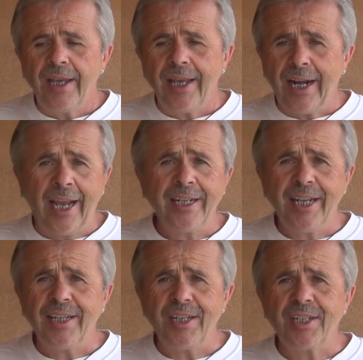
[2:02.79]
And I had to
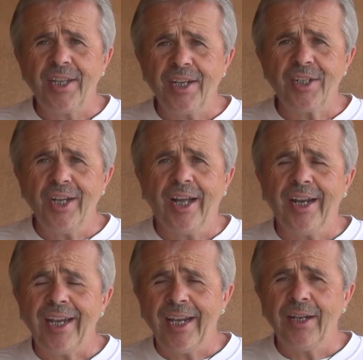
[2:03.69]
get these things
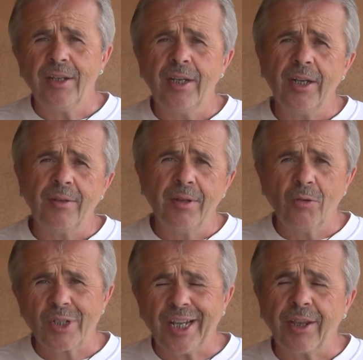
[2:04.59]
done. And
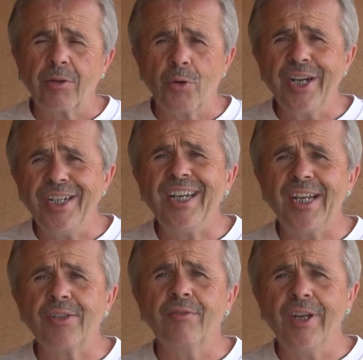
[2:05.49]
there was like three
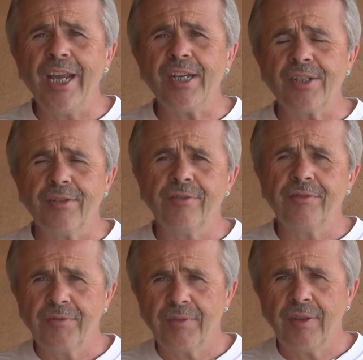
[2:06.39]
intensive days
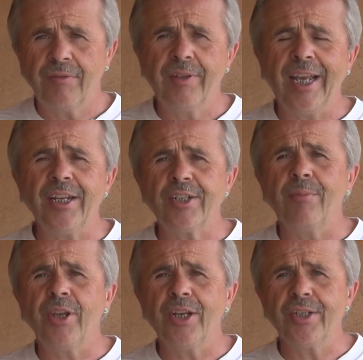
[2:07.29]
of getting some
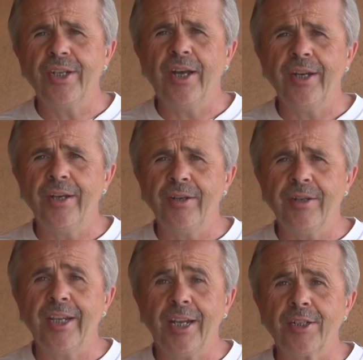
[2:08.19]
things done
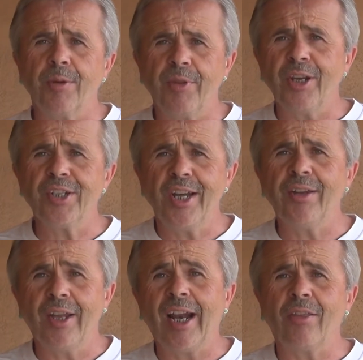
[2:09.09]
and getting some things
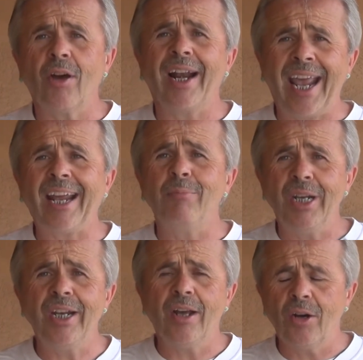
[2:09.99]
done that I thought had
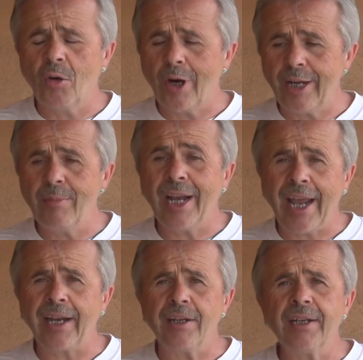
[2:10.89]
been done already but
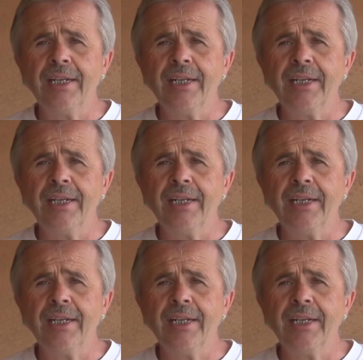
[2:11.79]
hadn't.